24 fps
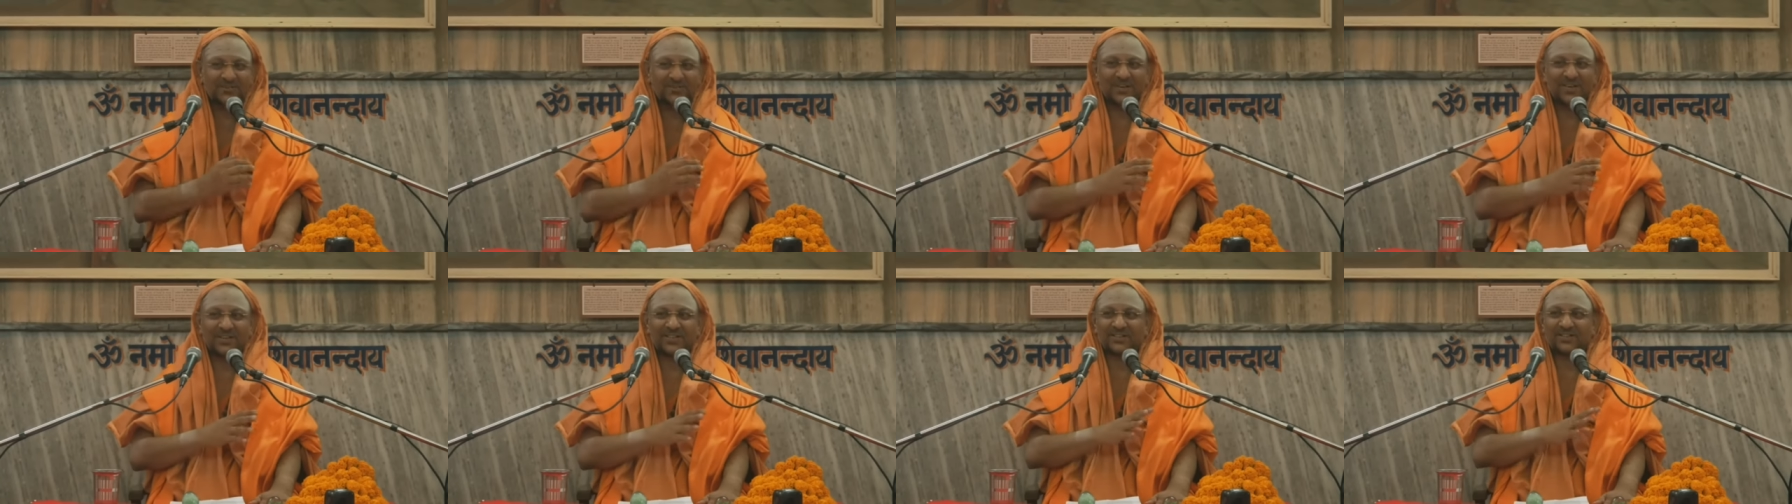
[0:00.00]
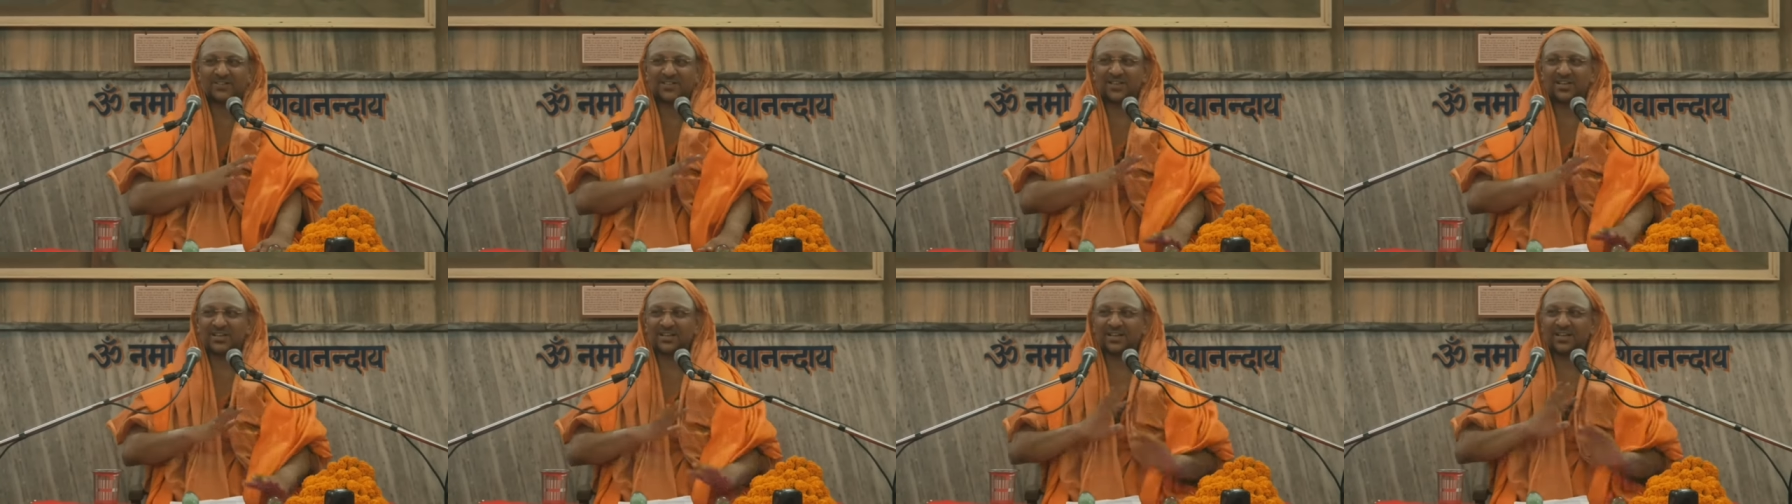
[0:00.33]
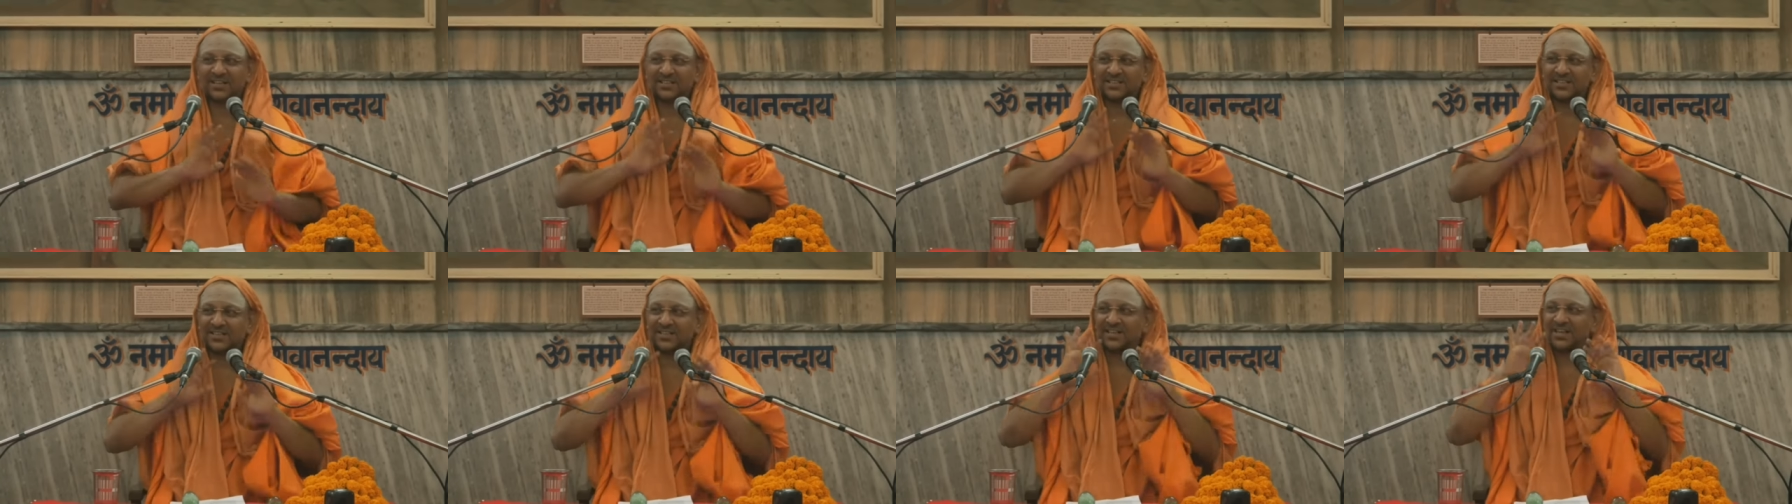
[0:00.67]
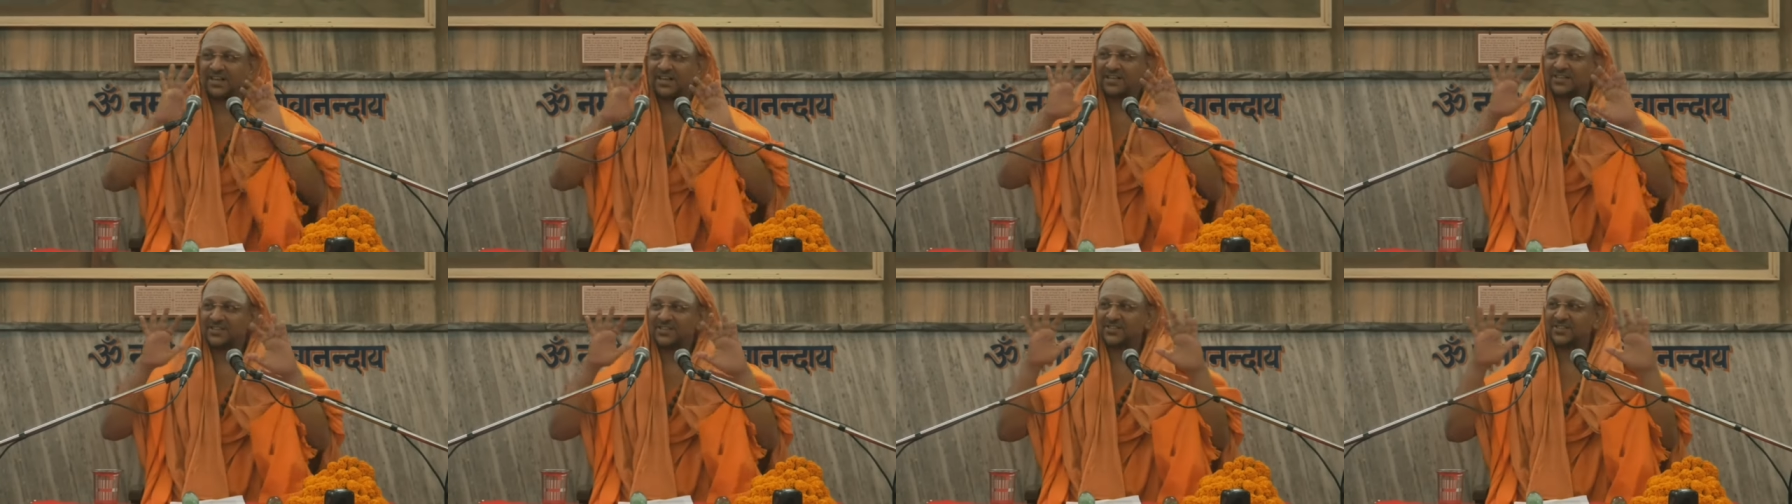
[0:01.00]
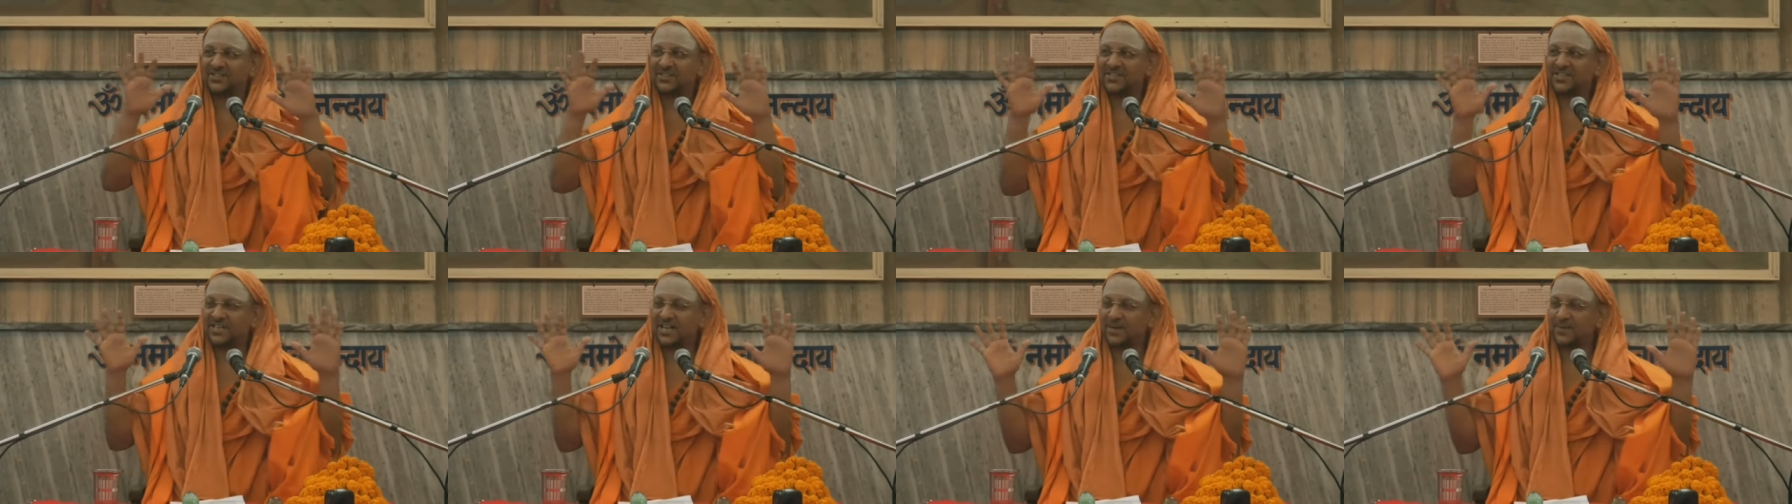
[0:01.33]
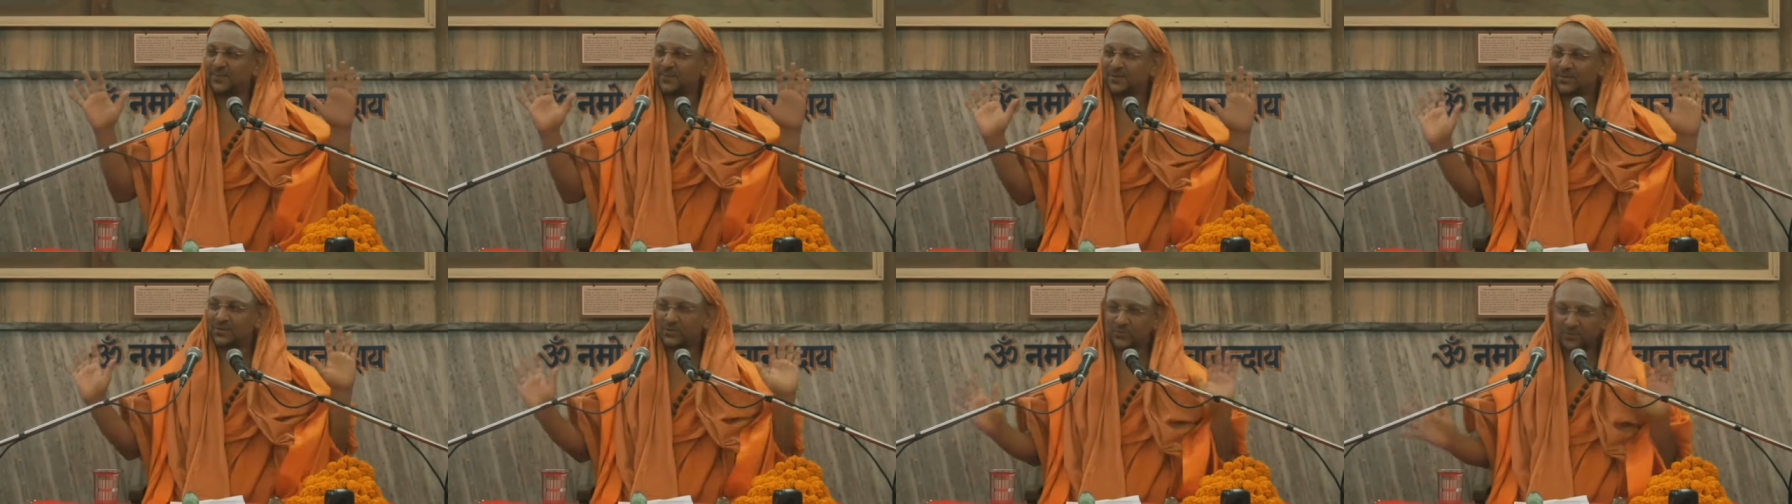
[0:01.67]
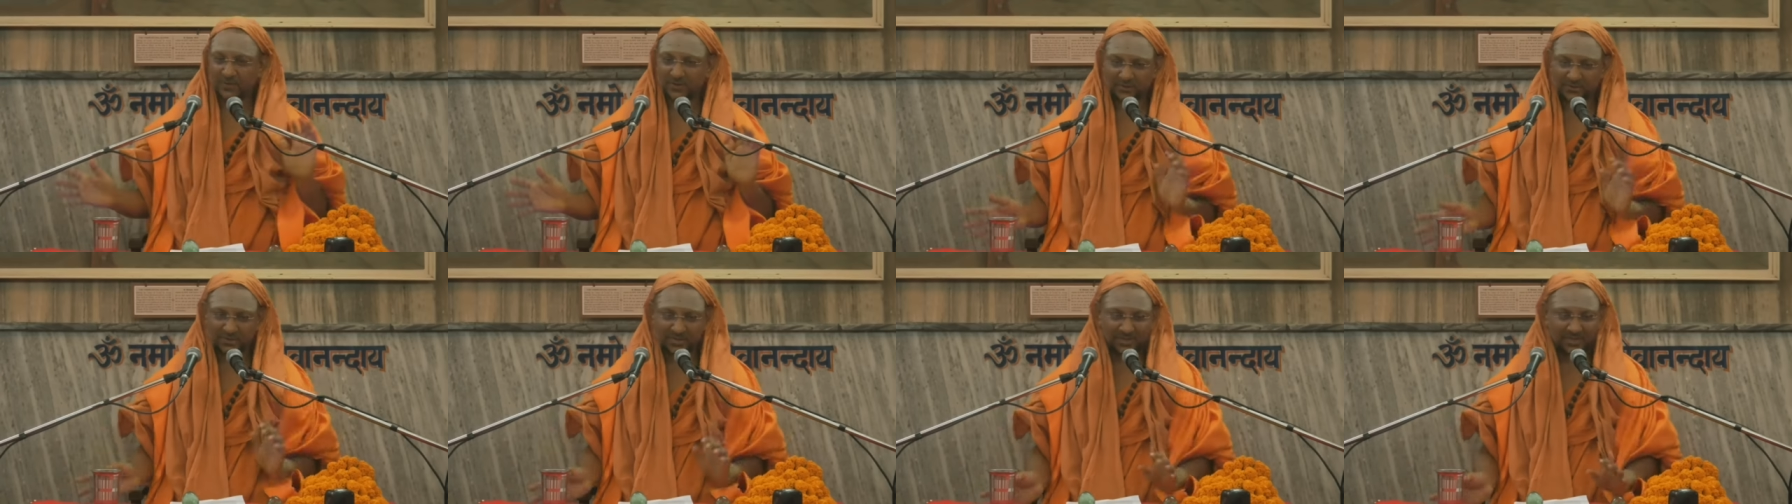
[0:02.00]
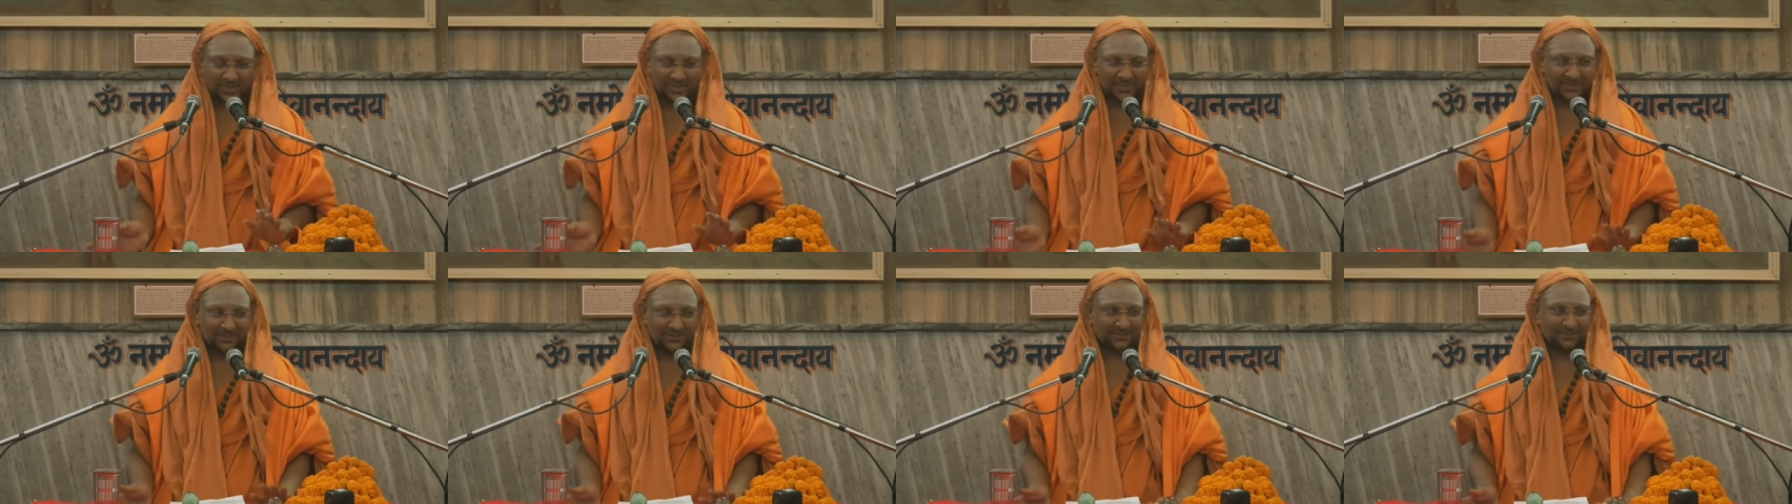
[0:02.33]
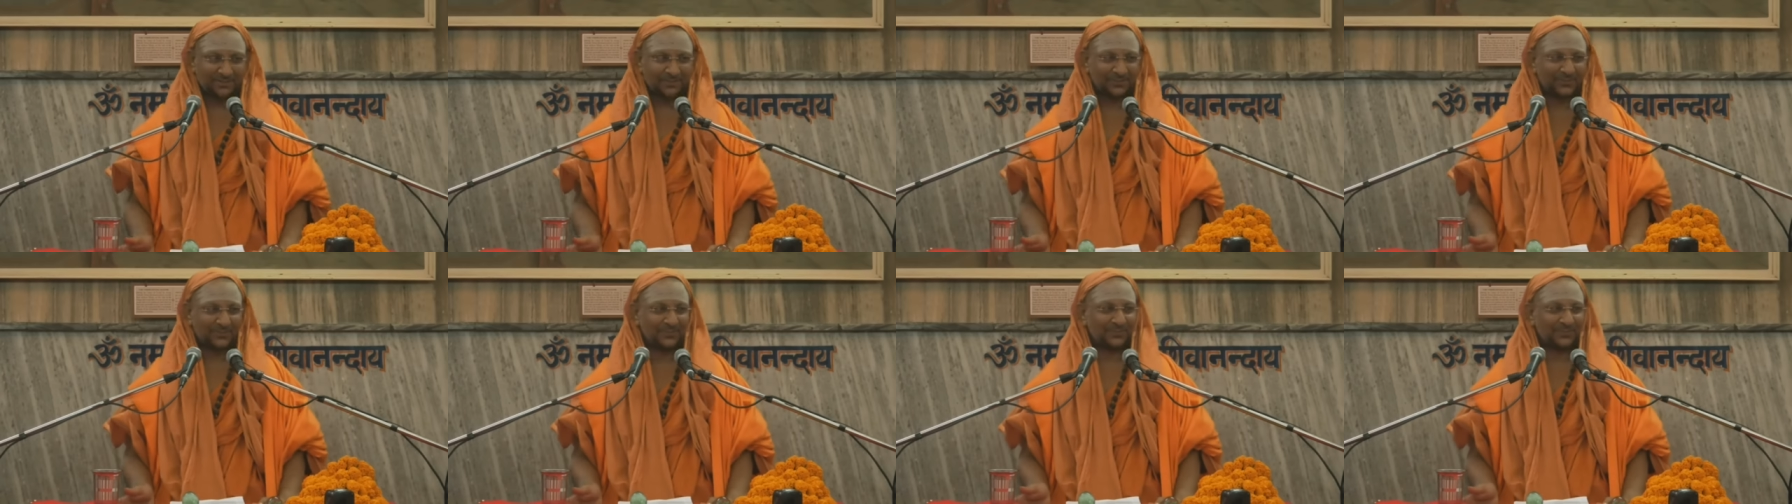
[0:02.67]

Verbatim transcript: where Shankaracharya and his disciples were sitting.